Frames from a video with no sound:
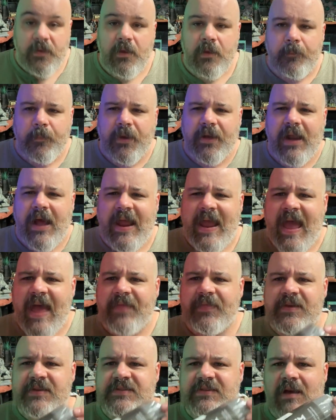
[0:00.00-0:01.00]
But I
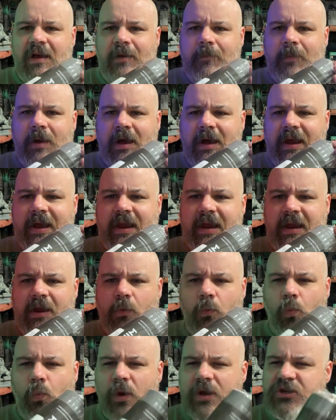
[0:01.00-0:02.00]
had this on my
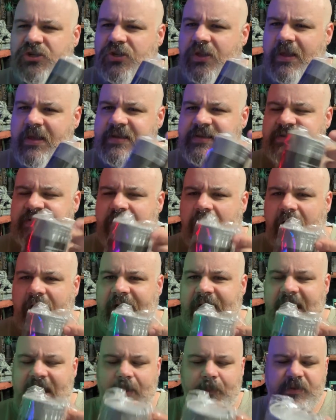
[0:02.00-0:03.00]
wish list on
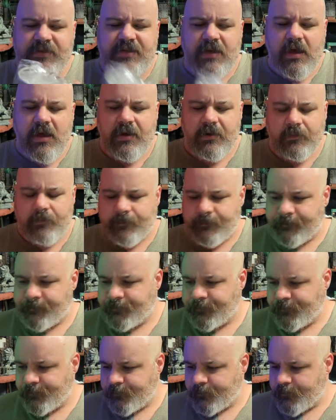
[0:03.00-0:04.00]
Amazon.
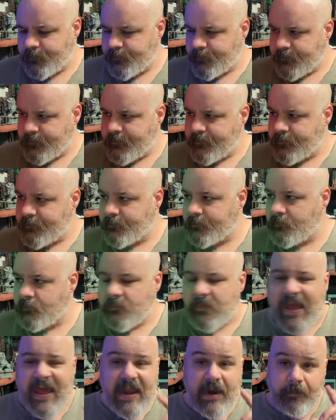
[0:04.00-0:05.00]

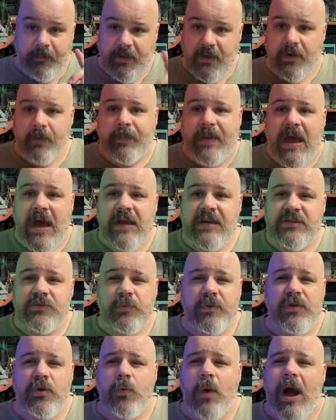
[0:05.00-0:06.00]
And I'm going to be honest
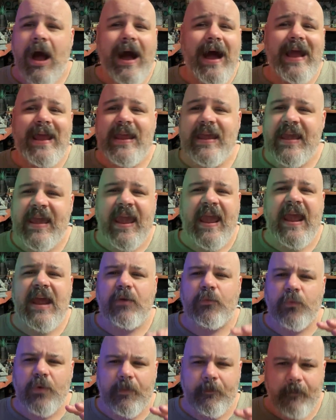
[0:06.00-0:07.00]
with you, I
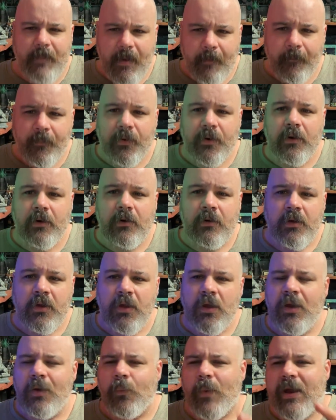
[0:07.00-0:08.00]
can't remember.
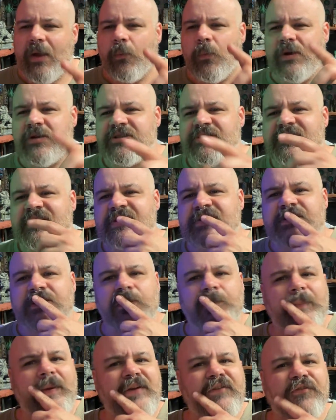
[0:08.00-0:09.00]
Wait, which
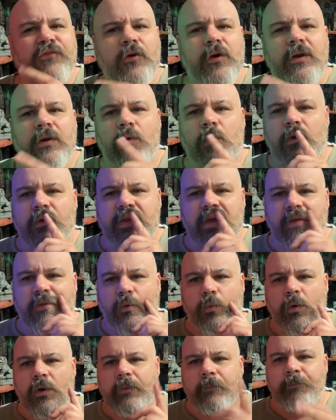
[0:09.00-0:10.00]
sister? Bigfoot or the other
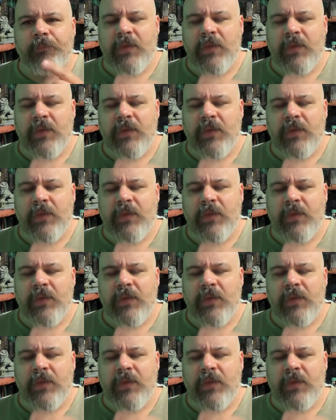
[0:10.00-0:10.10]
one?